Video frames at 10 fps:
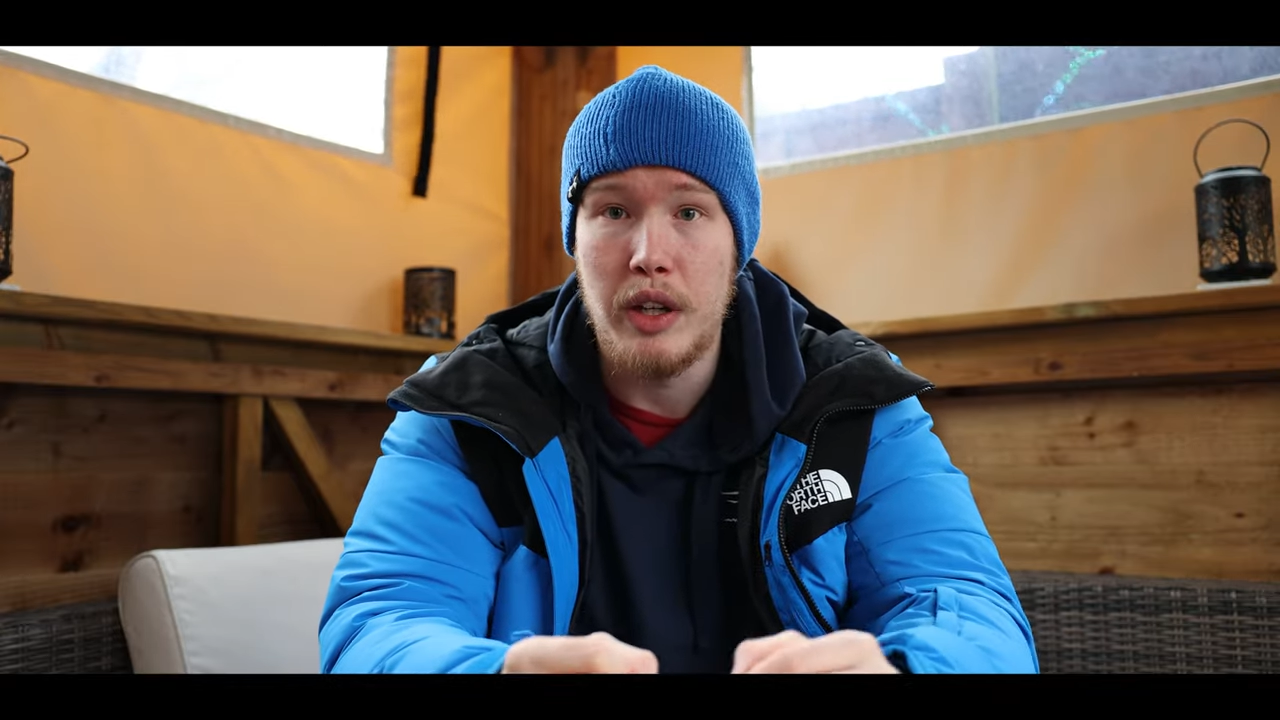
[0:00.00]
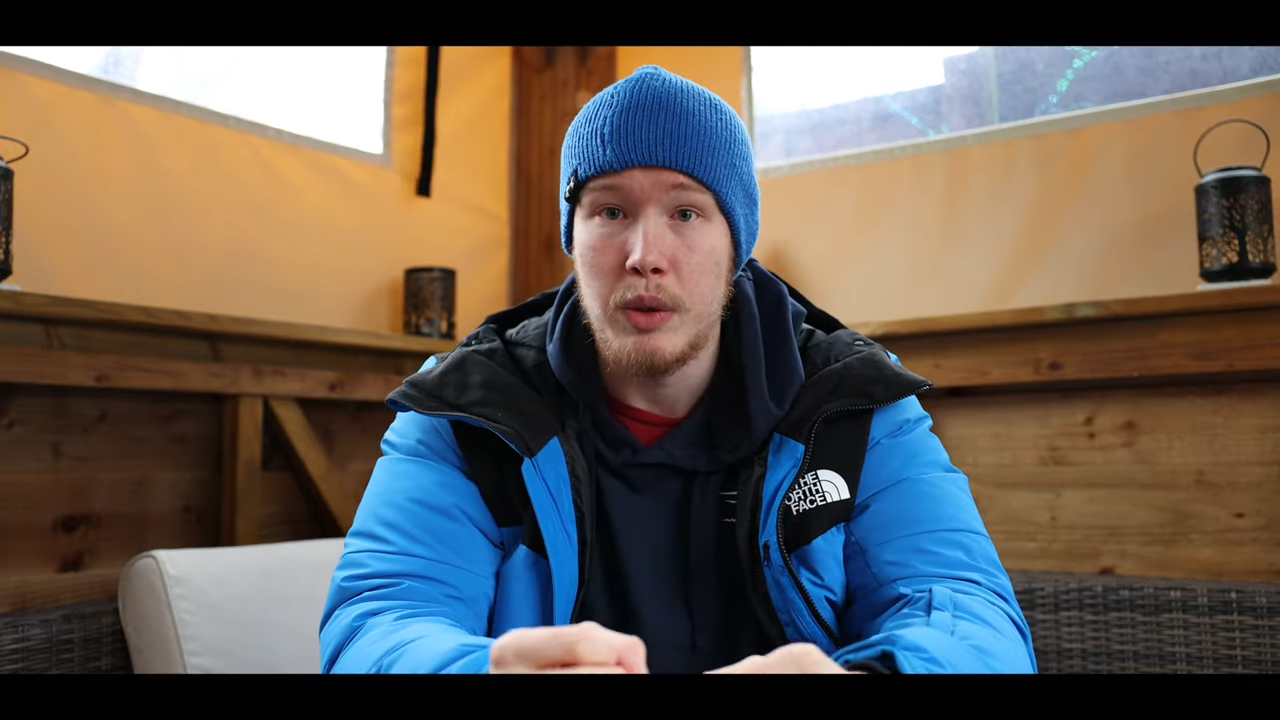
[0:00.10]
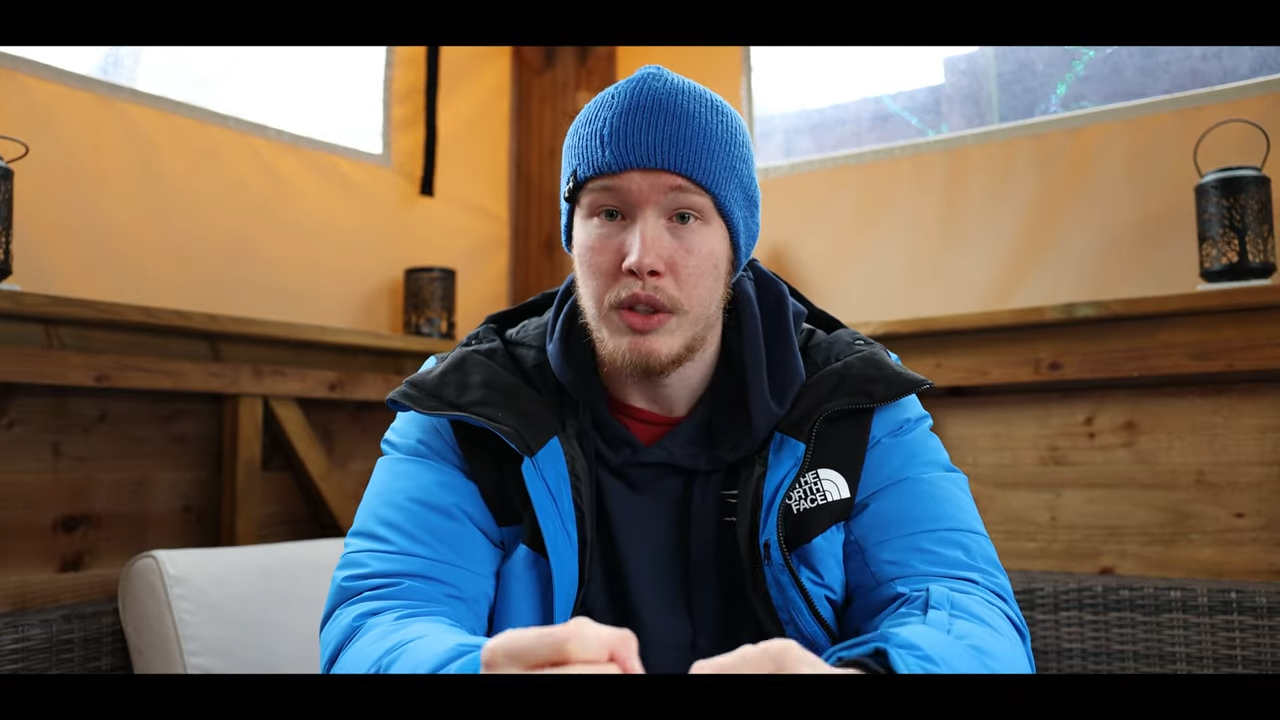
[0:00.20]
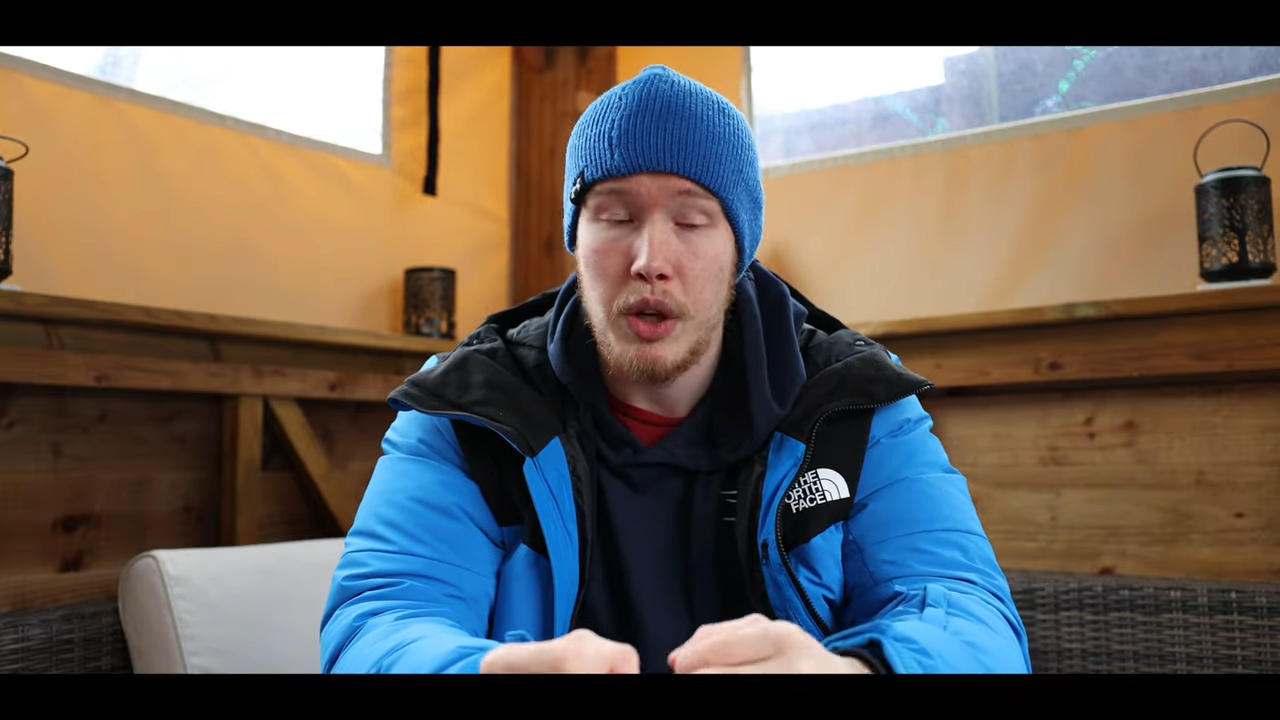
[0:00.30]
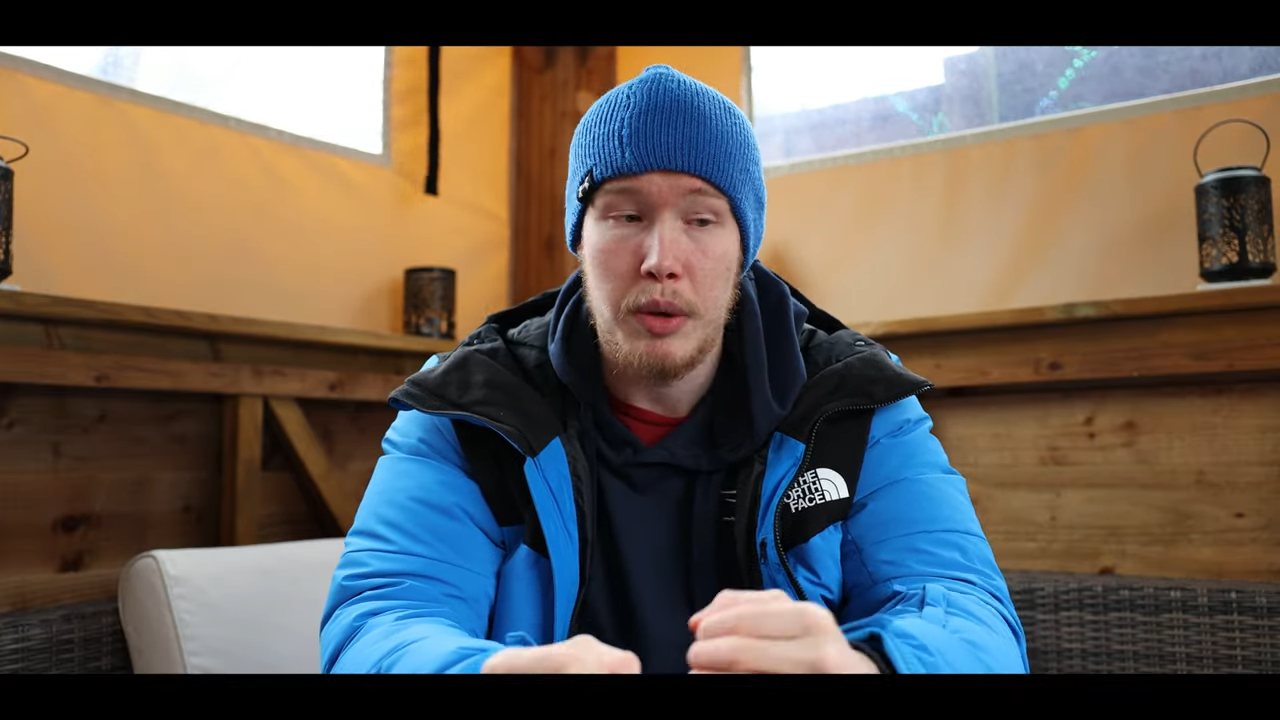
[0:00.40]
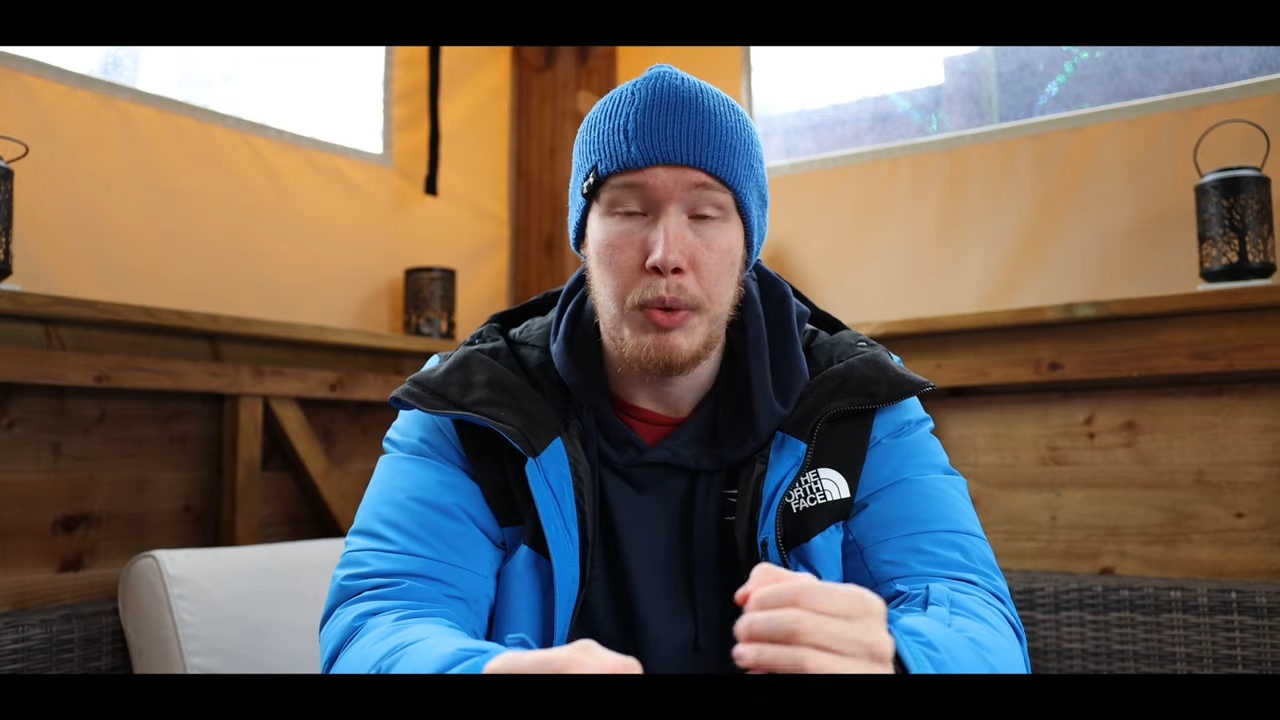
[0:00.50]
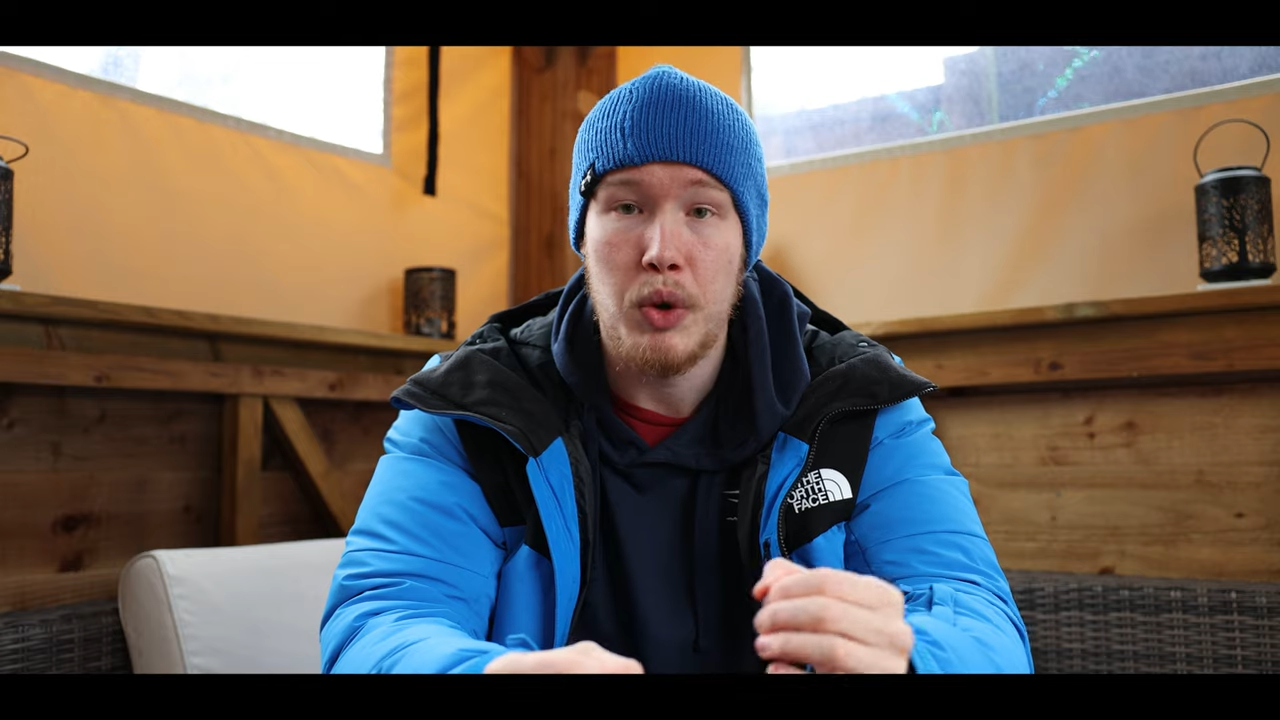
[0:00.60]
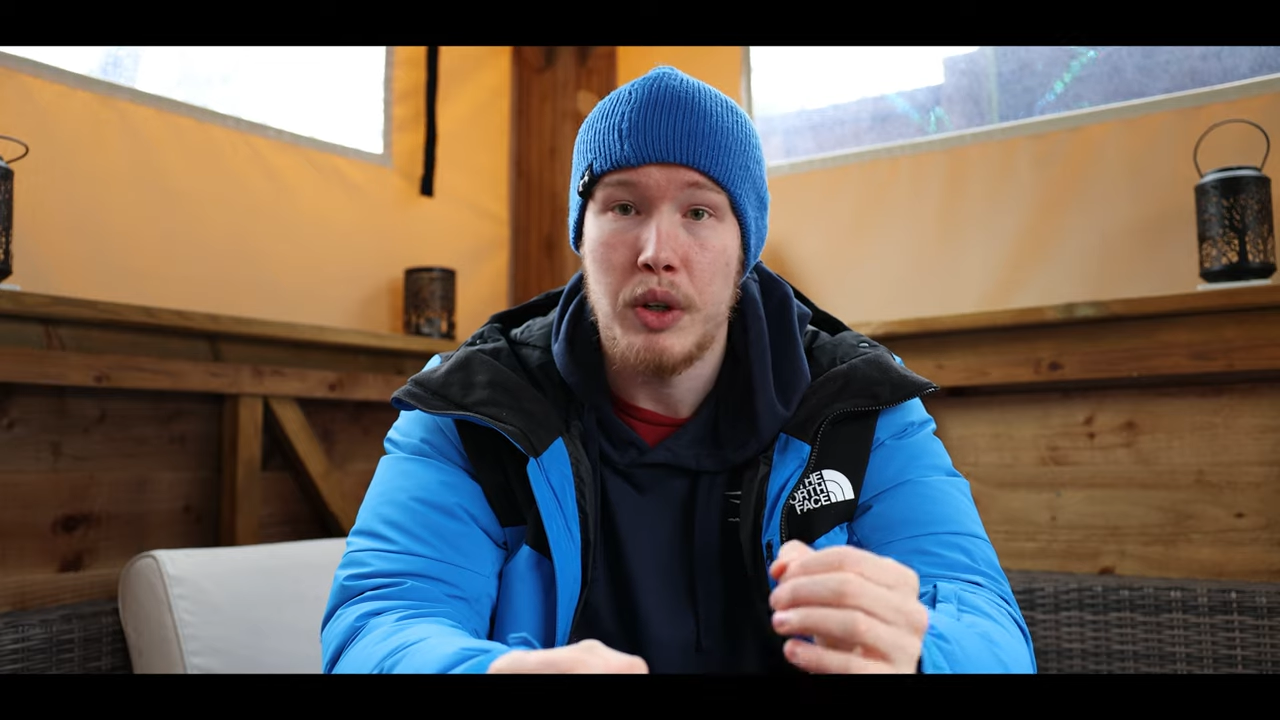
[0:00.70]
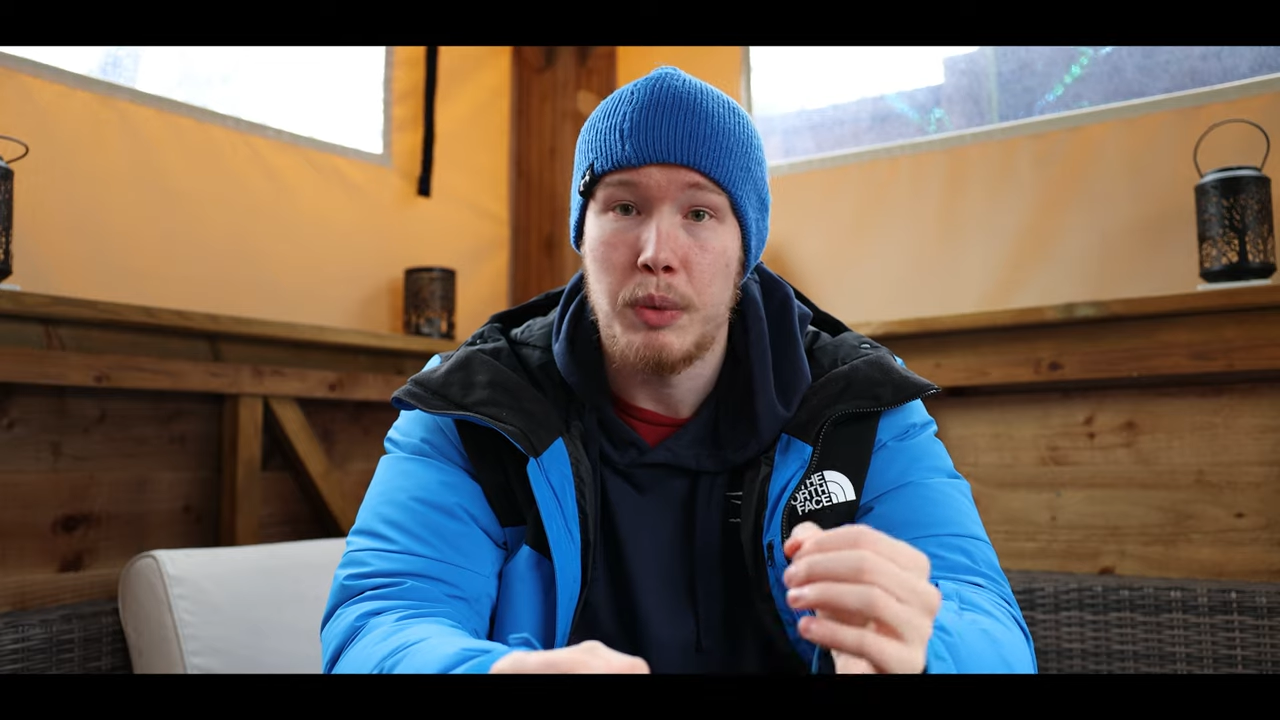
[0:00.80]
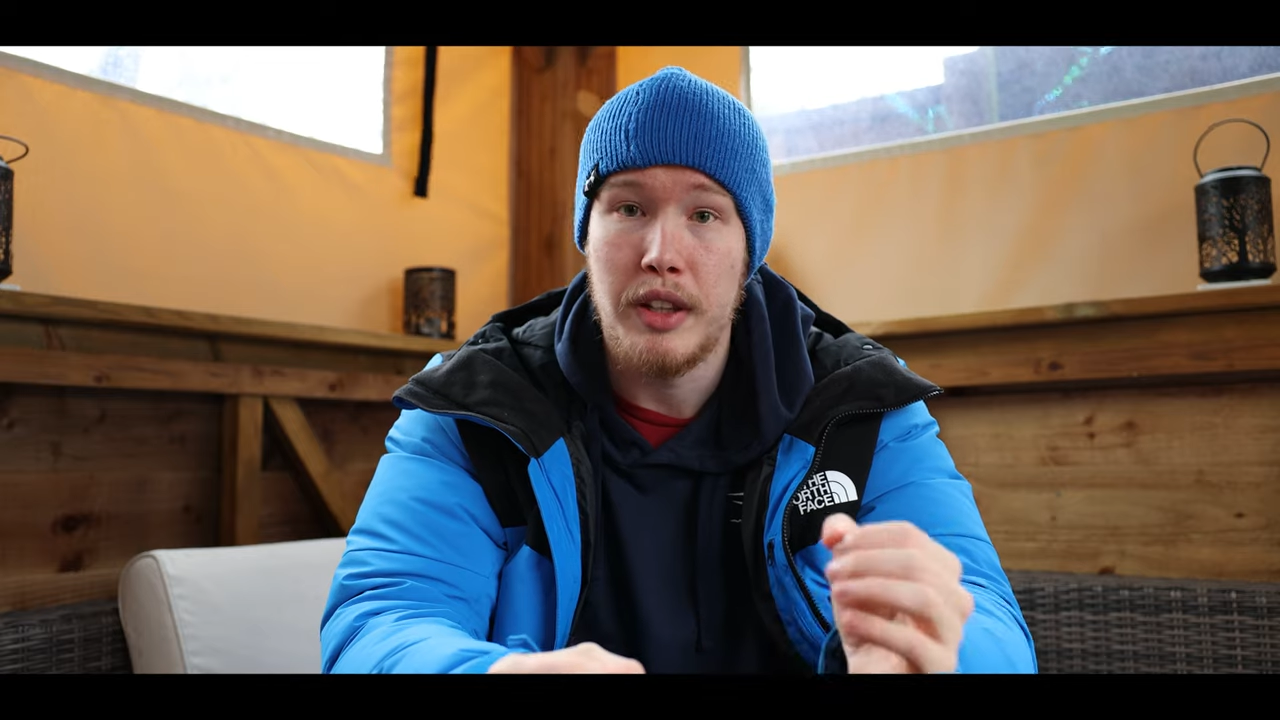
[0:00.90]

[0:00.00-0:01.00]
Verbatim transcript: it was so important